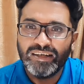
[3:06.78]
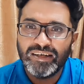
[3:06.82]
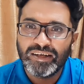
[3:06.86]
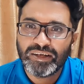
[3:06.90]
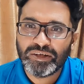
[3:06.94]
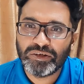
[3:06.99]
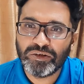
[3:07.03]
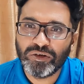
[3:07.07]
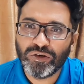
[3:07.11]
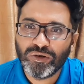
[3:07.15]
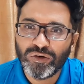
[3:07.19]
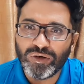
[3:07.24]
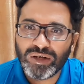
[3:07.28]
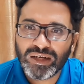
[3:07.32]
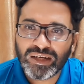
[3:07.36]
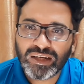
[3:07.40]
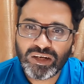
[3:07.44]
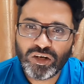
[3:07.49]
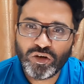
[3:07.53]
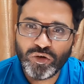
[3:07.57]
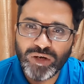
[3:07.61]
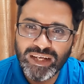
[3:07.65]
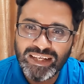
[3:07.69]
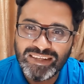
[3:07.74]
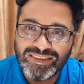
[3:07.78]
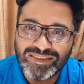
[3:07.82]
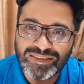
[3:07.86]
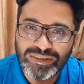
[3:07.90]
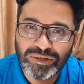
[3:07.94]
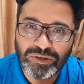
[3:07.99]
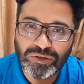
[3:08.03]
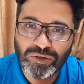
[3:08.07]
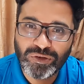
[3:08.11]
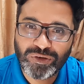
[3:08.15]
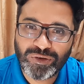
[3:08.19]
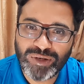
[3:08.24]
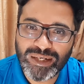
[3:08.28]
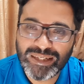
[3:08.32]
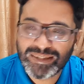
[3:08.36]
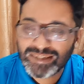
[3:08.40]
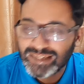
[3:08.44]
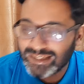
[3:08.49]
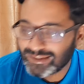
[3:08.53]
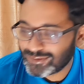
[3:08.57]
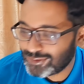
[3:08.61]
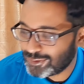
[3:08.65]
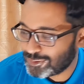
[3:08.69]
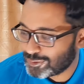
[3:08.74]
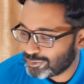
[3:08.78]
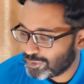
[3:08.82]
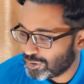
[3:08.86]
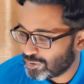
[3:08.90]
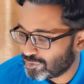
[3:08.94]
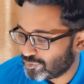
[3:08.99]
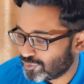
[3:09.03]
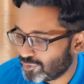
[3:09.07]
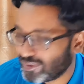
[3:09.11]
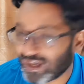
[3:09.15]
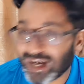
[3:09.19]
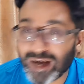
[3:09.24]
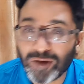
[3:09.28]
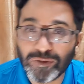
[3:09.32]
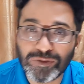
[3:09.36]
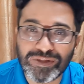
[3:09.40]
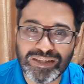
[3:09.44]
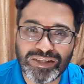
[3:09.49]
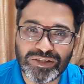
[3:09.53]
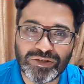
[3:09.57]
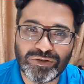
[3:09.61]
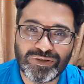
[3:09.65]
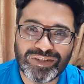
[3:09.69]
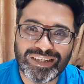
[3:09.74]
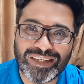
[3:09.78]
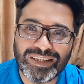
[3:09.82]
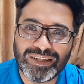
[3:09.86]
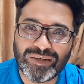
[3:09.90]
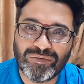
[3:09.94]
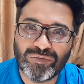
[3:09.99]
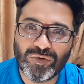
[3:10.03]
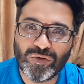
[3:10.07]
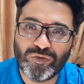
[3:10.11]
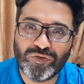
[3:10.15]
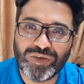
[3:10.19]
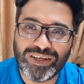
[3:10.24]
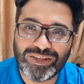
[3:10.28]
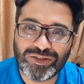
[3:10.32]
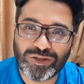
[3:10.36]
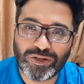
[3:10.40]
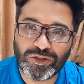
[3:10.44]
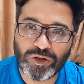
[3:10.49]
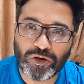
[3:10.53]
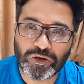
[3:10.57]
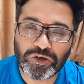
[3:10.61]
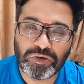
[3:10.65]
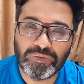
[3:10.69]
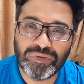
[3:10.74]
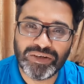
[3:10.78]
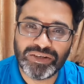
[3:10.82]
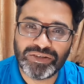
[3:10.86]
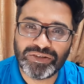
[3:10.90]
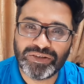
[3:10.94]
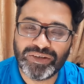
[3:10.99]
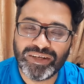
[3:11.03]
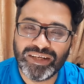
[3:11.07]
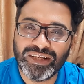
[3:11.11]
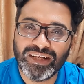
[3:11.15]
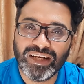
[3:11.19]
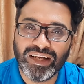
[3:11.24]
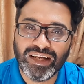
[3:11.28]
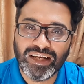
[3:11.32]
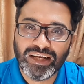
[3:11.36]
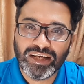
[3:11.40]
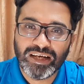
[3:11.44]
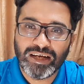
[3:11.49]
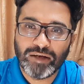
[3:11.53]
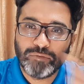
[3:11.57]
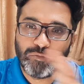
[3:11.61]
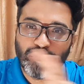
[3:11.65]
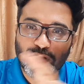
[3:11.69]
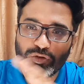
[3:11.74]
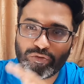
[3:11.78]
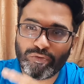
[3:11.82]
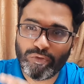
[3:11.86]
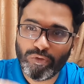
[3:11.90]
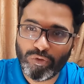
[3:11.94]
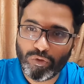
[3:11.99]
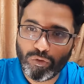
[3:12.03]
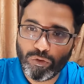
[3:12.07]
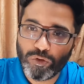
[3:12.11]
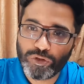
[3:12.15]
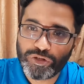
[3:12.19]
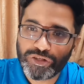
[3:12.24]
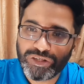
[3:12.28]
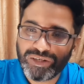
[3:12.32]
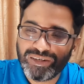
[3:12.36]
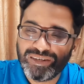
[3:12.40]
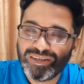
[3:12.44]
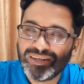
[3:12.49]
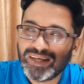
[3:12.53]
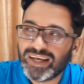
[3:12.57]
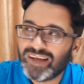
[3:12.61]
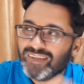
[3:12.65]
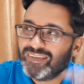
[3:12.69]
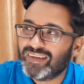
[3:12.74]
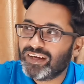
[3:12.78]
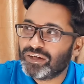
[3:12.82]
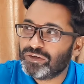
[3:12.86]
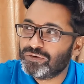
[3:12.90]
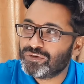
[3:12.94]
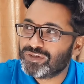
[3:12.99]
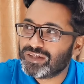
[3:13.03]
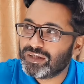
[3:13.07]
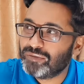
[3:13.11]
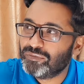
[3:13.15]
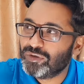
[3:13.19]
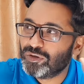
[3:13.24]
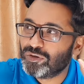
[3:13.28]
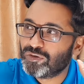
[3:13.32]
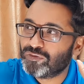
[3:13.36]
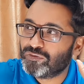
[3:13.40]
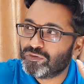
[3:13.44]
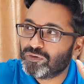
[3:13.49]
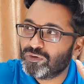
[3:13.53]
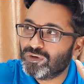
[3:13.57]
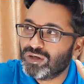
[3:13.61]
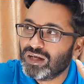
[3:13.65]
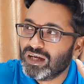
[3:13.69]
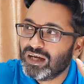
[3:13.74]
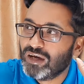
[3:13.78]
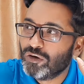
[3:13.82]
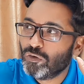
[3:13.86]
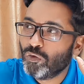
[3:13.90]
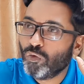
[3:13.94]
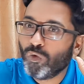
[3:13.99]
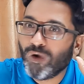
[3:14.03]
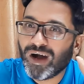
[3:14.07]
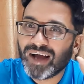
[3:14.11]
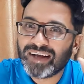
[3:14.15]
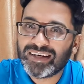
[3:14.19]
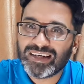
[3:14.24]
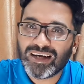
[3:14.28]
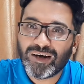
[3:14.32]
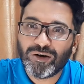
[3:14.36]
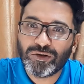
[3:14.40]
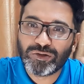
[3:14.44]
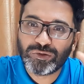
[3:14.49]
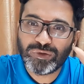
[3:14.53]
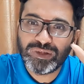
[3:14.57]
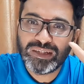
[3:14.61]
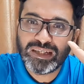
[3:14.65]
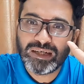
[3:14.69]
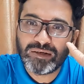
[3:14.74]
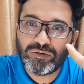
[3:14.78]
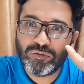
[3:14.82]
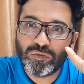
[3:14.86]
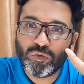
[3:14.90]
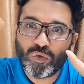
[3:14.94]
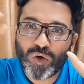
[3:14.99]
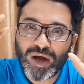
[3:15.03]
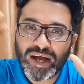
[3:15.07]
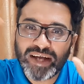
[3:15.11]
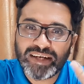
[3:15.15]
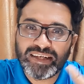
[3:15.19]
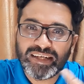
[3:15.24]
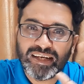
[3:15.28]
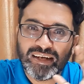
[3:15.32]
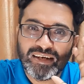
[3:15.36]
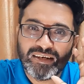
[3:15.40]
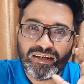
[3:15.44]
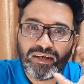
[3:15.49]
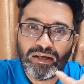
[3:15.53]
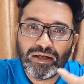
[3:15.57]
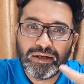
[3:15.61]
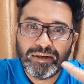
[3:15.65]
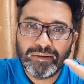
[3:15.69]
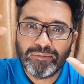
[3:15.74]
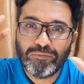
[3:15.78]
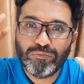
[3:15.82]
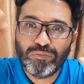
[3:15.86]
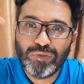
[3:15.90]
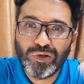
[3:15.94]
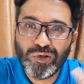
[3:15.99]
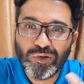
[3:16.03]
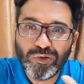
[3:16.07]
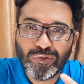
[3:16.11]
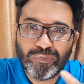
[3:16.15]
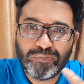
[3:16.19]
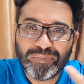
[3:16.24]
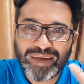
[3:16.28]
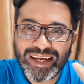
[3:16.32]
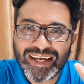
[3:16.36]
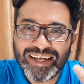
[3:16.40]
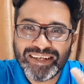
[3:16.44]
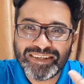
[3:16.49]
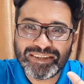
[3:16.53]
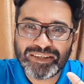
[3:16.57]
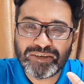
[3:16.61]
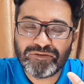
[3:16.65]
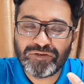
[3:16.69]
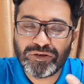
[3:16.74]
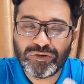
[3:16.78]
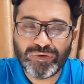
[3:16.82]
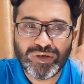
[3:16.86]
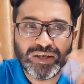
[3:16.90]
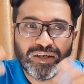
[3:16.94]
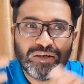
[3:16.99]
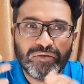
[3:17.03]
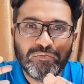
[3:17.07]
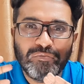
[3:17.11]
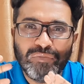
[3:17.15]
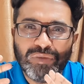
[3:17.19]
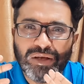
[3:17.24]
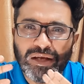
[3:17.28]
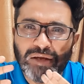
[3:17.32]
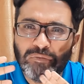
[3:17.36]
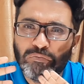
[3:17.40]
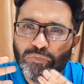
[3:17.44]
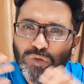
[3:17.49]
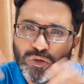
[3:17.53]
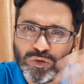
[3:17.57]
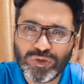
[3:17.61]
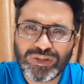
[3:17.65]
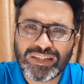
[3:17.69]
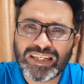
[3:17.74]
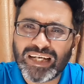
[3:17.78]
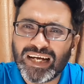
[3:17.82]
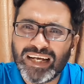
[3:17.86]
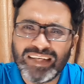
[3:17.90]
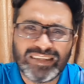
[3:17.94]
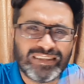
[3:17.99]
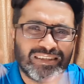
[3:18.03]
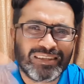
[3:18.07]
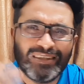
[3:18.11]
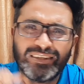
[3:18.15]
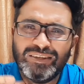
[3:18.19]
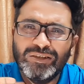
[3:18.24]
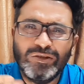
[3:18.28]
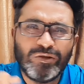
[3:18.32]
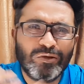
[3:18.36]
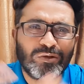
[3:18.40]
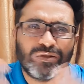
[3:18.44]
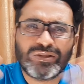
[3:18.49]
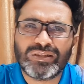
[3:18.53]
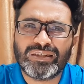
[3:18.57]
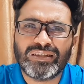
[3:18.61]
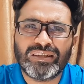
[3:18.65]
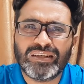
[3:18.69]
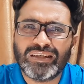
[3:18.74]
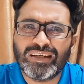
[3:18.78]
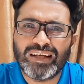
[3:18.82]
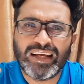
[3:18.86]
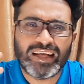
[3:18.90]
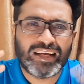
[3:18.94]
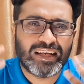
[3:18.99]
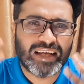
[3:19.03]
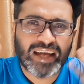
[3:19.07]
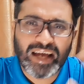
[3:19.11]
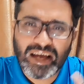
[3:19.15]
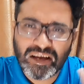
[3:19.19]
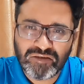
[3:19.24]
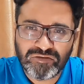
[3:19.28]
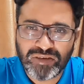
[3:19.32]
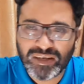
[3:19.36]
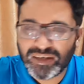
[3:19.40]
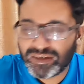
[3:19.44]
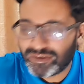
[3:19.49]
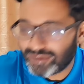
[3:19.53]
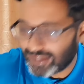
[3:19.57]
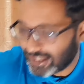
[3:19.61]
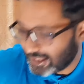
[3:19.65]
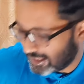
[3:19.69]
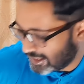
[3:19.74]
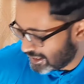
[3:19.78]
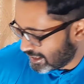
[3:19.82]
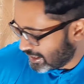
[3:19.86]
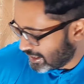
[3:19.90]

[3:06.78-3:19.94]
you know Greece you know Greece has those beautiful houses you see in the movies or documentary beautiful ocean and then you see beautiful white house with that white and blue paints everywhere and blue skies looks like heaven right